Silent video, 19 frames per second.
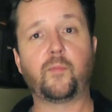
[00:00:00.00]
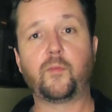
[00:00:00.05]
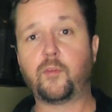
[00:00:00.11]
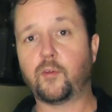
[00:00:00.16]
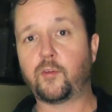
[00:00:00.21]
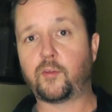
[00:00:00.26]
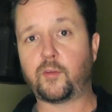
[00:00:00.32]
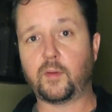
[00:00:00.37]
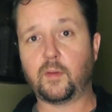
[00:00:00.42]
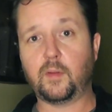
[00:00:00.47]

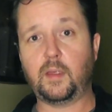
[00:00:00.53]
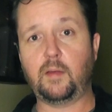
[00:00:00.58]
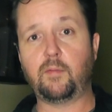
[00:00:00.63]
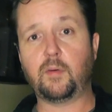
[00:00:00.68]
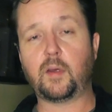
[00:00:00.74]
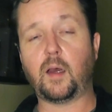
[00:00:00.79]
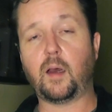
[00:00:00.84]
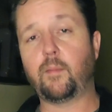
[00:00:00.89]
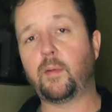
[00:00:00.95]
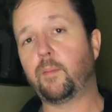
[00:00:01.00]
just leave
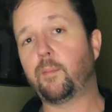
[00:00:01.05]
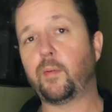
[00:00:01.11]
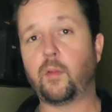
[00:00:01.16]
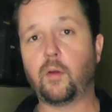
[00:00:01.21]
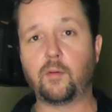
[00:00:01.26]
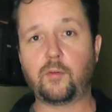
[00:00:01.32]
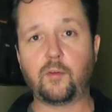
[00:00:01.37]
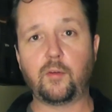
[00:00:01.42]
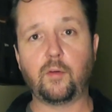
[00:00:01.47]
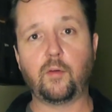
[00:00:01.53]
a comment
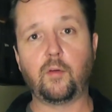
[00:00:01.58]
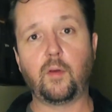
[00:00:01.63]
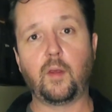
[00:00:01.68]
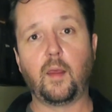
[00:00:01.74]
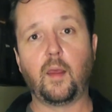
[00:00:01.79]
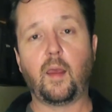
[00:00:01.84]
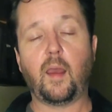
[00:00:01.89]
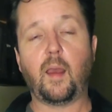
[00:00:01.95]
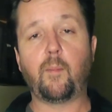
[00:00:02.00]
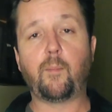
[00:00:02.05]
below too.
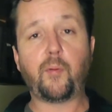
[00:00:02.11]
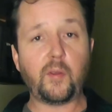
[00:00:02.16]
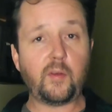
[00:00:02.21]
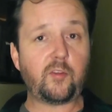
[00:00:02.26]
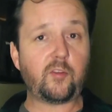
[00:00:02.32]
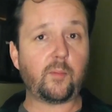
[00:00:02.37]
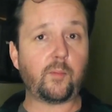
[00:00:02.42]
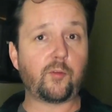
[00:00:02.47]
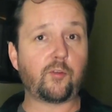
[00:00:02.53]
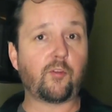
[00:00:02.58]
And
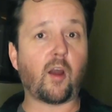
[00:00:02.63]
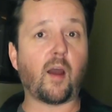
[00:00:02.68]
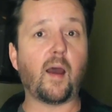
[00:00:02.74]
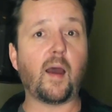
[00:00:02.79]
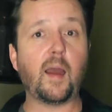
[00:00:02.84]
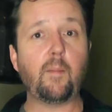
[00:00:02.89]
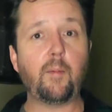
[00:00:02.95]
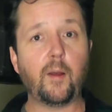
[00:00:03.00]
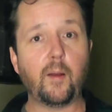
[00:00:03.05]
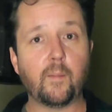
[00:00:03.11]
please
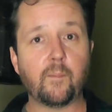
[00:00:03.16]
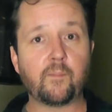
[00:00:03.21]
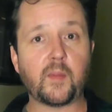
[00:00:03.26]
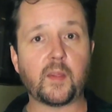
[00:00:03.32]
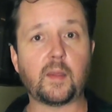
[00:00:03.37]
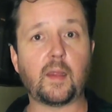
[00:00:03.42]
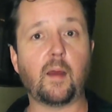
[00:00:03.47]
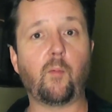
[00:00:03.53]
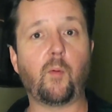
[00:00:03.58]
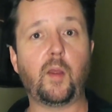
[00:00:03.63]
subscribe,
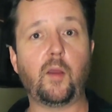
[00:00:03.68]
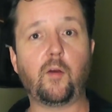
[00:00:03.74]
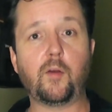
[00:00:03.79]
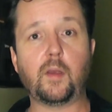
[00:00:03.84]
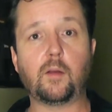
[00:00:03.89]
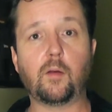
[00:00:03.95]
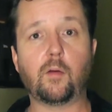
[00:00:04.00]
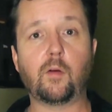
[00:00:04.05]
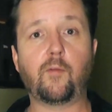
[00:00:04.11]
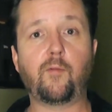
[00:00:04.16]
and that way you'll
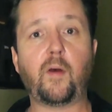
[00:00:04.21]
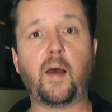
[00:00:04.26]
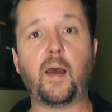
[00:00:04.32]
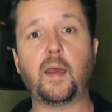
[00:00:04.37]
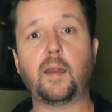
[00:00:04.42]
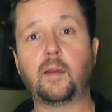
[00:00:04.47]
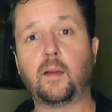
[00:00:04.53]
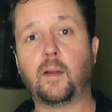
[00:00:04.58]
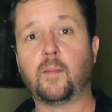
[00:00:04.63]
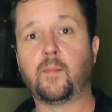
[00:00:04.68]
get
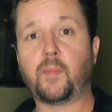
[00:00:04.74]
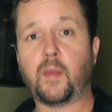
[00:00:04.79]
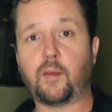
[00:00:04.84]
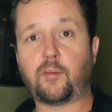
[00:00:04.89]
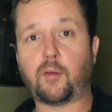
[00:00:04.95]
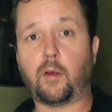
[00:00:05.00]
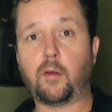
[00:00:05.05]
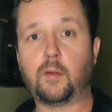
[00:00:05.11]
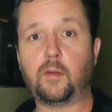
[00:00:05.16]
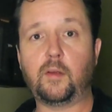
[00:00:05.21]
notified
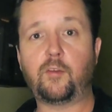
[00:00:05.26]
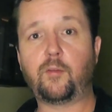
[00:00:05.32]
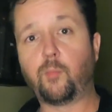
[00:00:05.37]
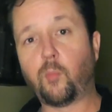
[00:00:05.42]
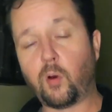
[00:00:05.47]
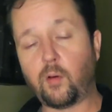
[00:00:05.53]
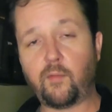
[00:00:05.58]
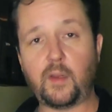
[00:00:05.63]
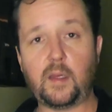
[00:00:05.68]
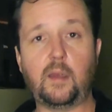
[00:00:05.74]
as I release
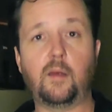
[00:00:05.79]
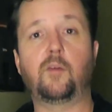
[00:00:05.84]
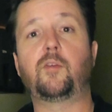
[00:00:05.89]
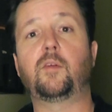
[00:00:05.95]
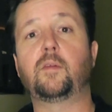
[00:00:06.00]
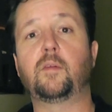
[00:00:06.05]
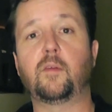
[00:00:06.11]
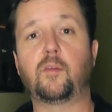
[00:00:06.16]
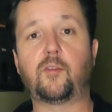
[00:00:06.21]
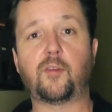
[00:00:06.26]
more videos
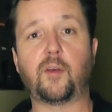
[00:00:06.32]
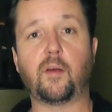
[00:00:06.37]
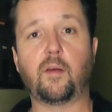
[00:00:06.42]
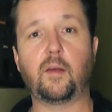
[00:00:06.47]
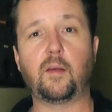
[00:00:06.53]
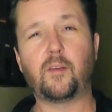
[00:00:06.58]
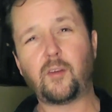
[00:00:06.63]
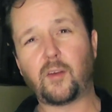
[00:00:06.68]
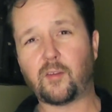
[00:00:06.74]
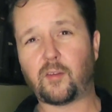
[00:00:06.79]
in this
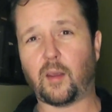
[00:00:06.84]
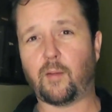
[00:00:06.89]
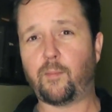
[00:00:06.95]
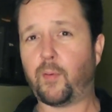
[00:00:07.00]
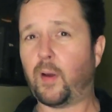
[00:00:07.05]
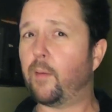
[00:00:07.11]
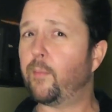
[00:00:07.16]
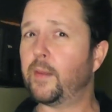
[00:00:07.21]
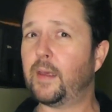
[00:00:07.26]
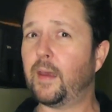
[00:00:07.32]
series, because I've
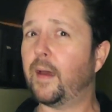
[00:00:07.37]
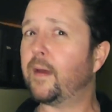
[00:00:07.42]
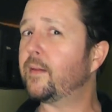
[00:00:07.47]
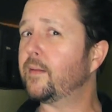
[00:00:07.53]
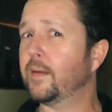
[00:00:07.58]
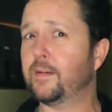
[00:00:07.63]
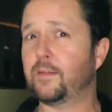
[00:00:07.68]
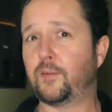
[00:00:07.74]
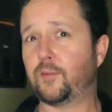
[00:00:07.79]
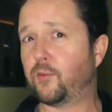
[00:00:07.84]
probably got
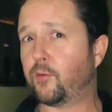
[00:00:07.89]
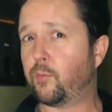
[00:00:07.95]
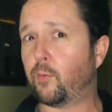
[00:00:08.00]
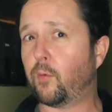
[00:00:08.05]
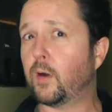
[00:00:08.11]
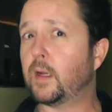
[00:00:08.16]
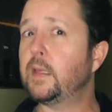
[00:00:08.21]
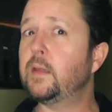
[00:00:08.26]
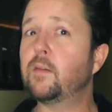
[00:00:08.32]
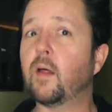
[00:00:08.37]
like
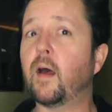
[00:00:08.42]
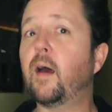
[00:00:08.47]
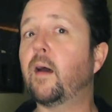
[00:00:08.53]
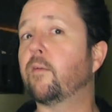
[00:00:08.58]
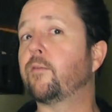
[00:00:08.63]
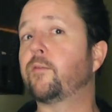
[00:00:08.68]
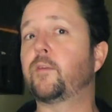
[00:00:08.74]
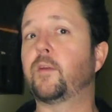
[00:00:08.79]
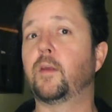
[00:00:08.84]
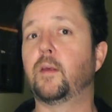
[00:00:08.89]
20
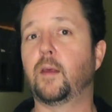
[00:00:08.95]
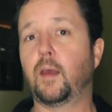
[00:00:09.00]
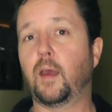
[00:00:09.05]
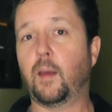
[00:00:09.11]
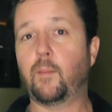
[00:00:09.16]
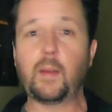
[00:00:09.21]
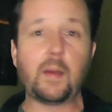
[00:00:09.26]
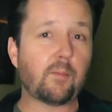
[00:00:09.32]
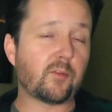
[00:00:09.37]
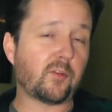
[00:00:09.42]
left.
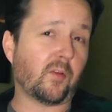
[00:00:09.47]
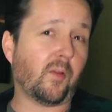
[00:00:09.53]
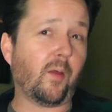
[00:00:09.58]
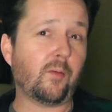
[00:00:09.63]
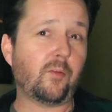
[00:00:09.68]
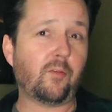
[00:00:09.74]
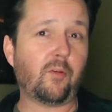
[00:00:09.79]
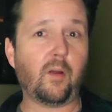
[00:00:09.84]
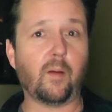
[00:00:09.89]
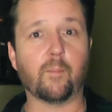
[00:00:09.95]
I mean, it was a
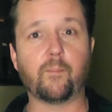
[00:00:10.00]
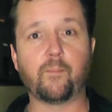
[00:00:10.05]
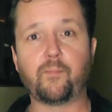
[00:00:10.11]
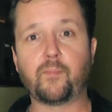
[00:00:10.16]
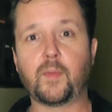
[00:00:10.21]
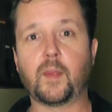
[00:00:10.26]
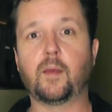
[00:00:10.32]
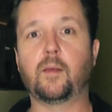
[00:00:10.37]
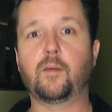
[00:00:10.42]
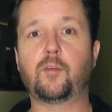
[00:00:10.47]
long trip.
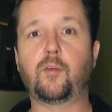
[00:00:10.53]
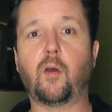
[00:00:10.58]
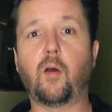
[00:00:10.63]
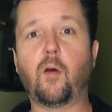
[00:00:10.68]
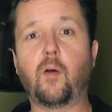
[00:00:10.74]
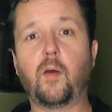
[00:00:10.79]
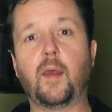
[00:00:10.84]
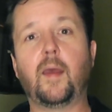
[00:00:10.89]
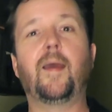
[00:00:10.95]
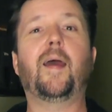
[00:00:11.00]

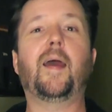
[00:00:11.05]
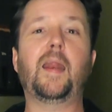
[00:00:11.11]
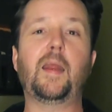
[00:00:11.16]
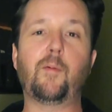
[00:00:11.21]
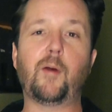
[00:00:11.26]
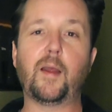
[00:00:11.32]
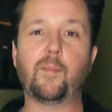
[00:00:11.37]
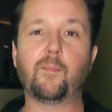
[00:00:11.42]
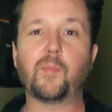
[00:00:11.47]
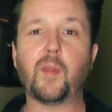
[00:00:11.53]
So
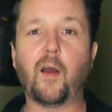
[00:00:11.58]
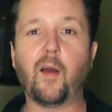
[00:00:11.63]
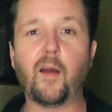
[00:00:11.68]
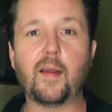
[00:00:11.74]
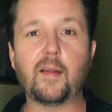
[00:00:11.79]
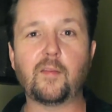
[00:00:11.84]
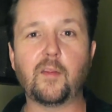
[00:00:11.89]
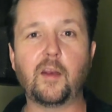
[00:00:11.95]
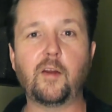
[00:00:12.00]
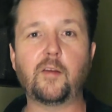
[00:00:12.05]
anyway, all
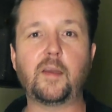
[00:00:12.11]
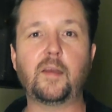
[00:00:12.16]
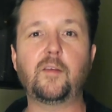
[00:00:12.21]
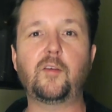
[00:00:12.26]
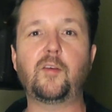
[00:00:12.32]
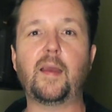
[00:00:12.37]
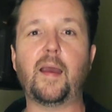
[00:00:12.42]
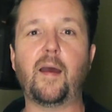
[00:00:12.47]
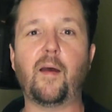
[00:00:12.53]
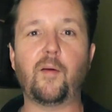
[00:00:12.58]
right, Leonard
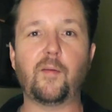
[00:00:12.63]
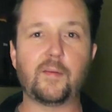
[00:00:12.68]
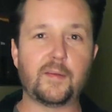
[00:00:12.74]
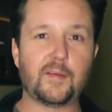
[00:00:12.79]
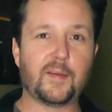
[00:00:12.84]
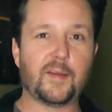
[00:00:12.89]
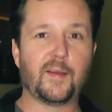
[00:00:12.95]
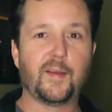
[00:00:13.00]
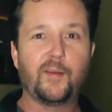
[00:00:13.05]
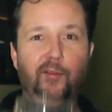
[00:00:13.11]
Kinsey out.
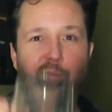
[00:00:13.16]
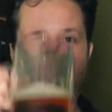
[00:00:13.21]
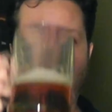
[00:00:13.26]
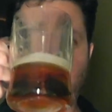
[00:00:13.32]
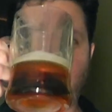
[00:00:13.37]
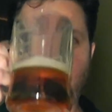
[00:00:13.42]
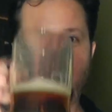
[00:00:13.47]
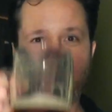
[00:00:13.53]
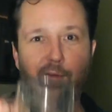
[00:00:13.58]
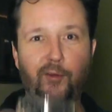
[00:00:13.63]

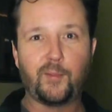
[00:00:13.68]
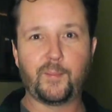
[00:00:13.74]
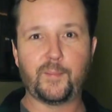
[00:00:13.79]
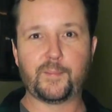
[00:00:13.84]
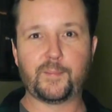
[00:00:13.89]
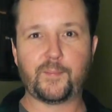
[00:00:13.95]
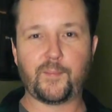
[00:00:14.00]
Cheers.